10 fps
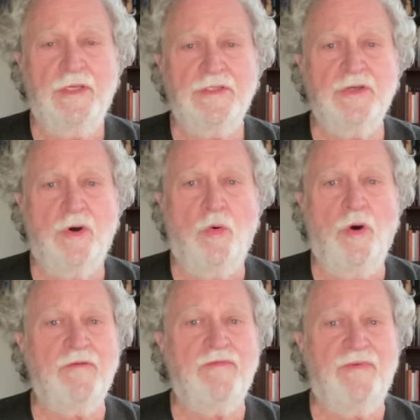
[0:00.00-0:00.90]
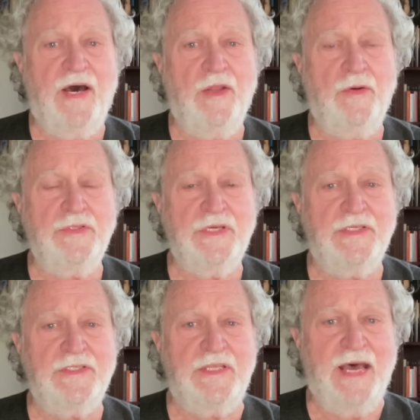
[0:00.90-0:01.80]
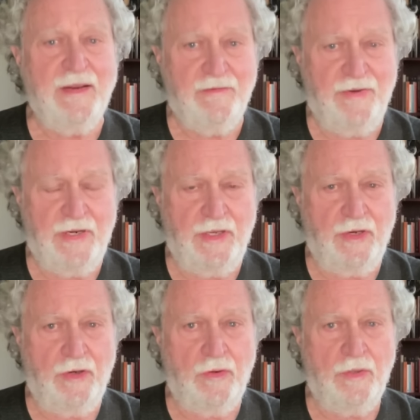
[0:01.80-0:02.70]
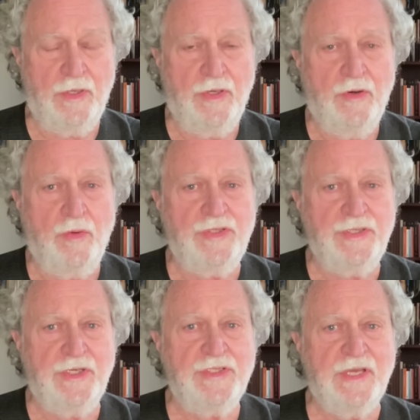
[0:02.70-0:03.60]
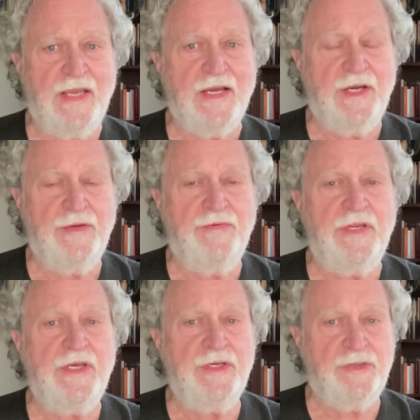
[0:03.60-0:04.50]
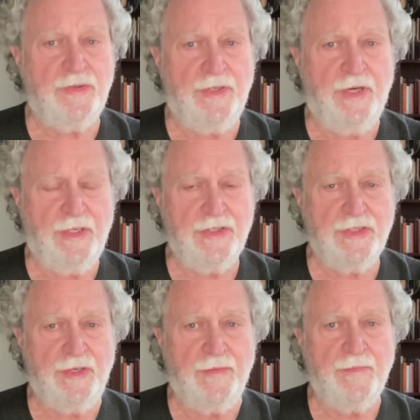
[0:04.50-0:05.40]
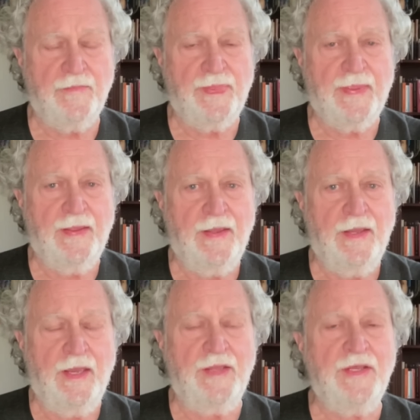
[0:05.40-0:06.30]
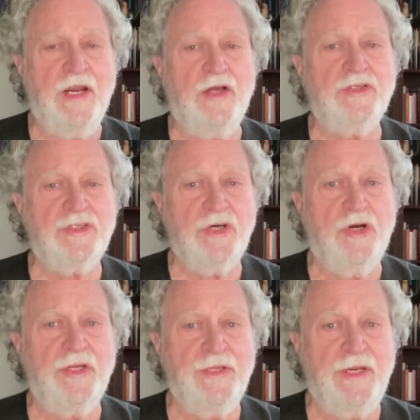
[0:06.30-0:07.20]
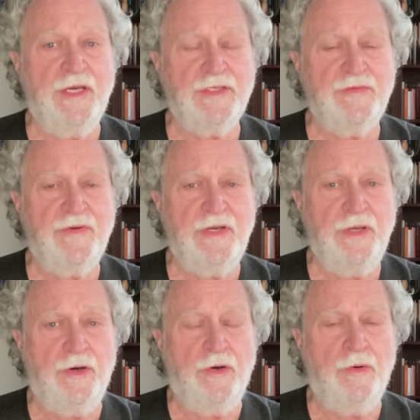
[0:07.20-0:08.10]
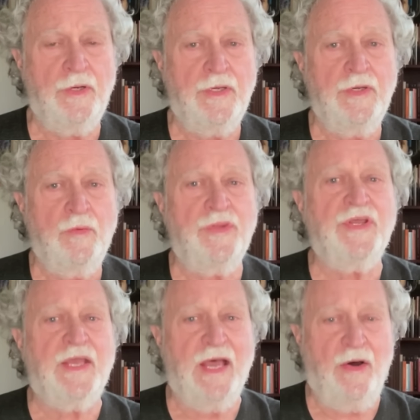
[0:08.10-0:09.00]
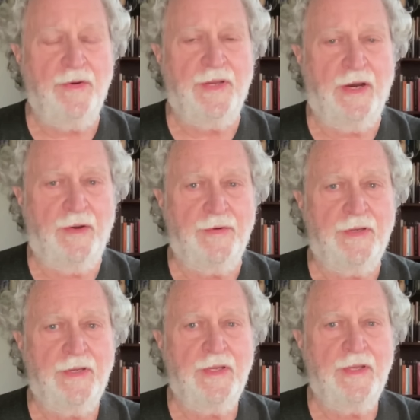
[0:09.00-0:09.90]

So what follows is that video, which is a kind of an introduction. And then I'll start in the next video with a countdown: